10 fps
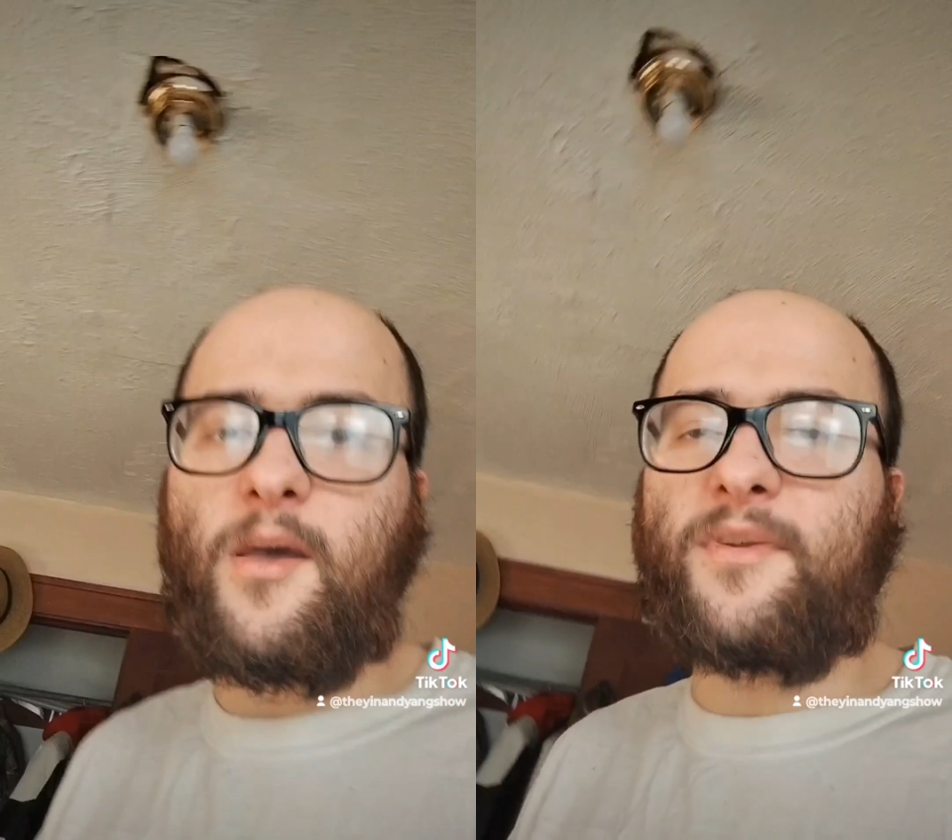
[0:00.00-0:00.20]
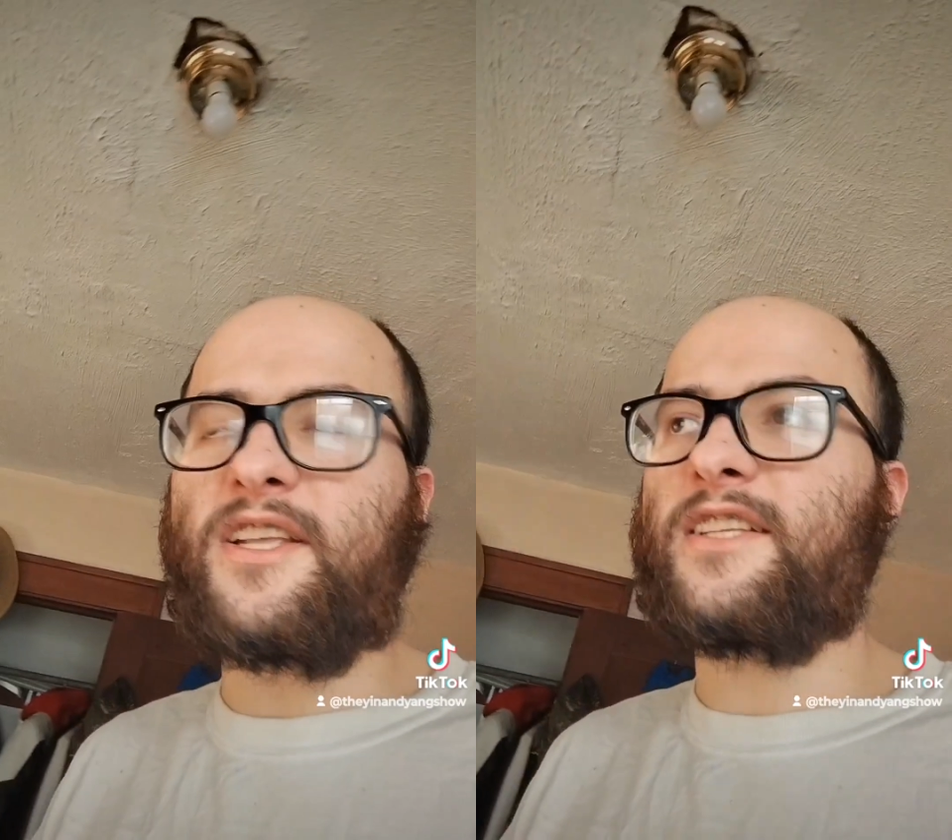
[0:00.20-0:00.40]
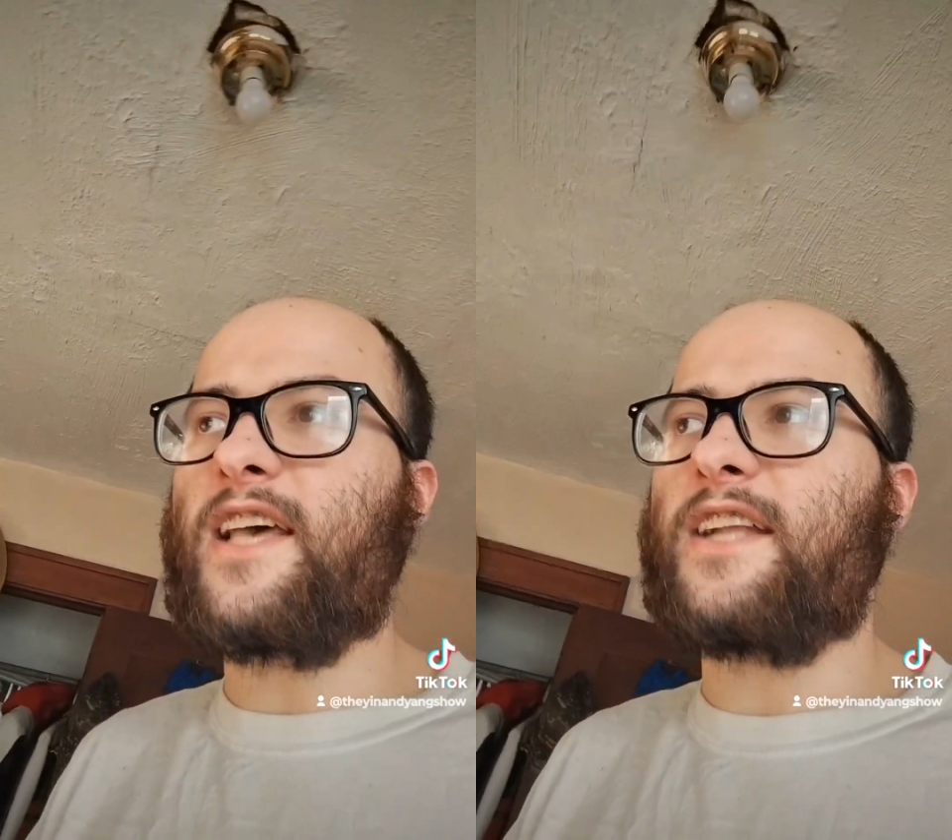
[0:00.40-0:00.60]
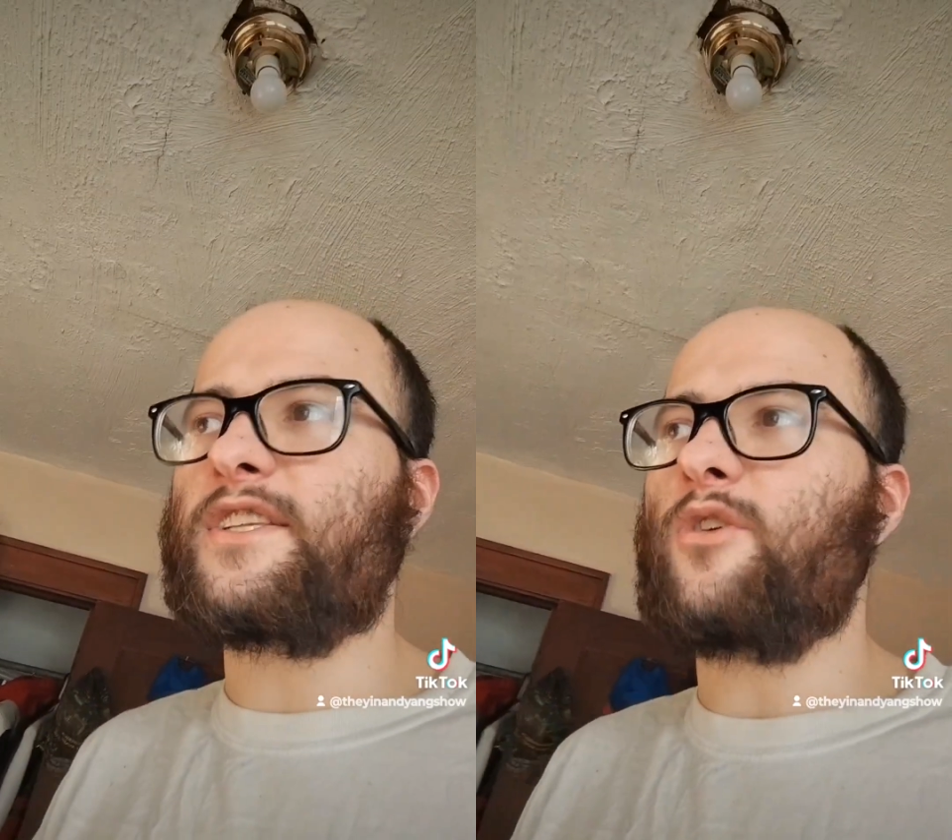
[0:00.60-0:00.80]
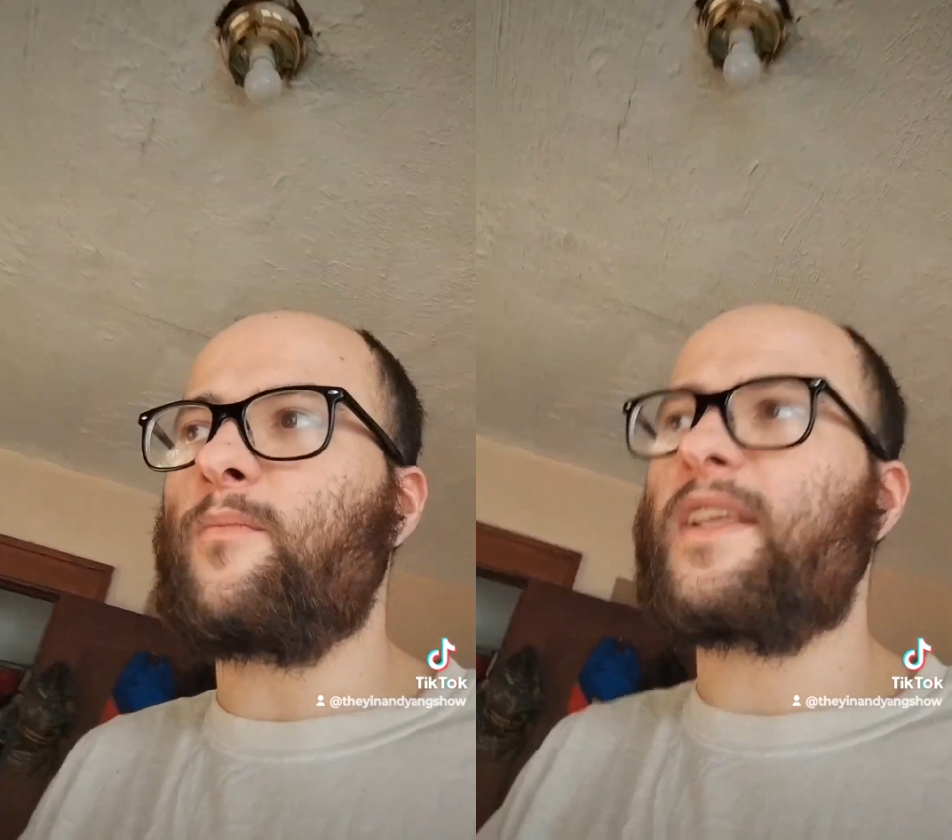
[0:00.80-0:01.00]
I mean, he's
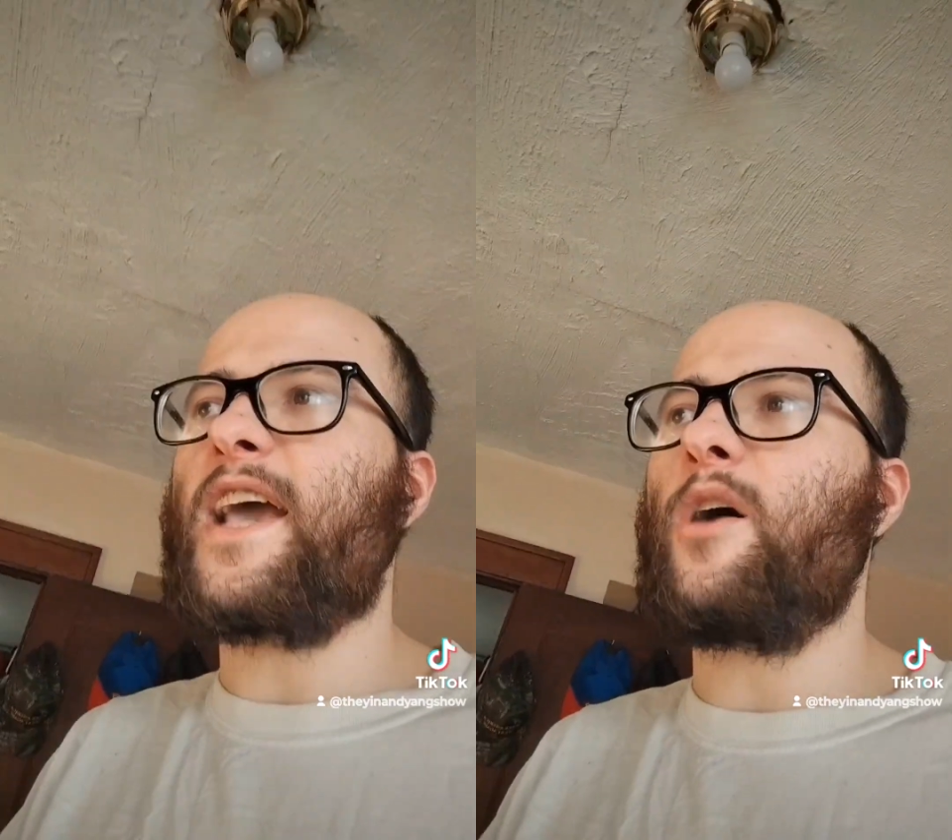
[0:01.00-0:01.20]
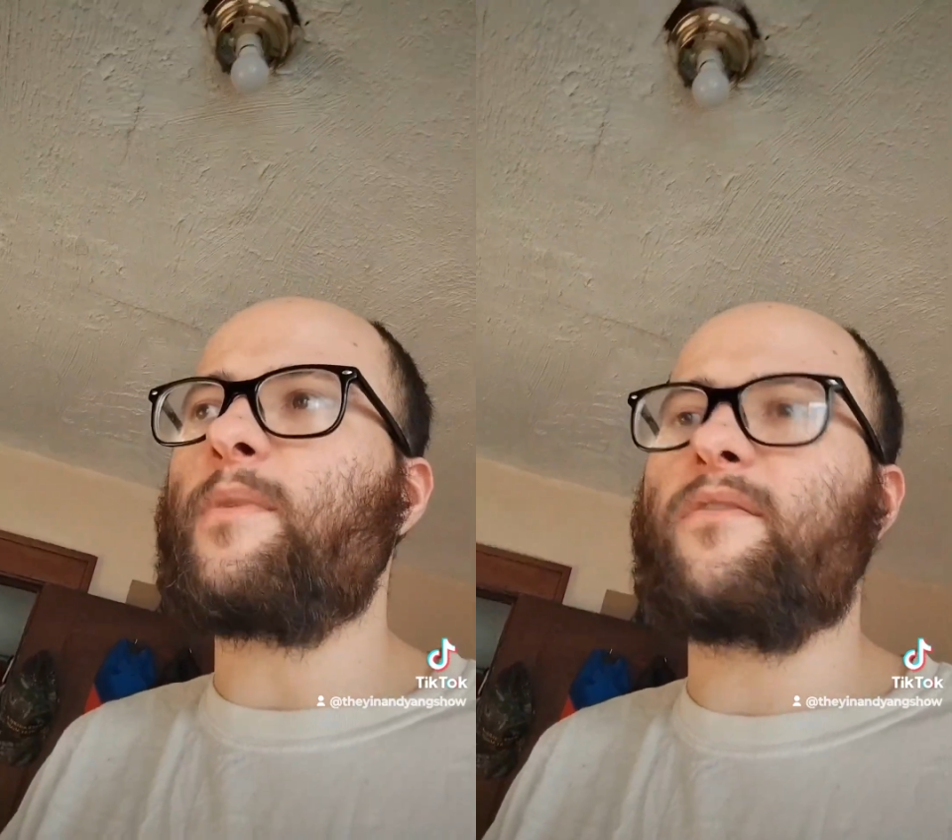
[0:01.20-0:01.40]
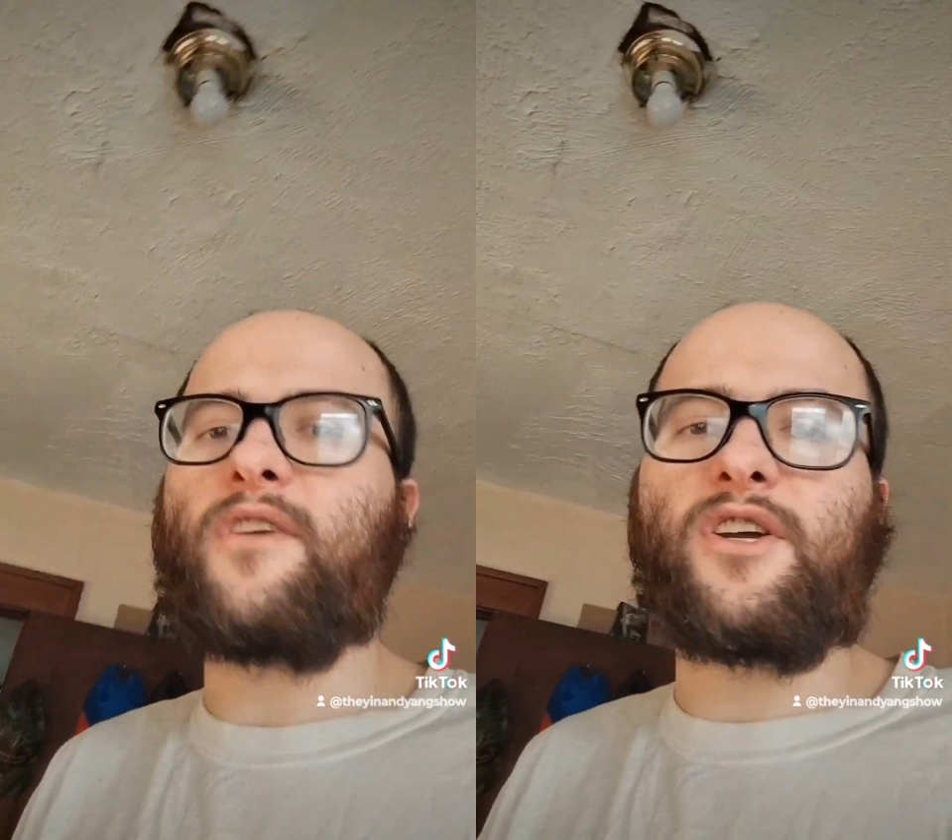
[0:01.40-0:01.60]
had so many helmet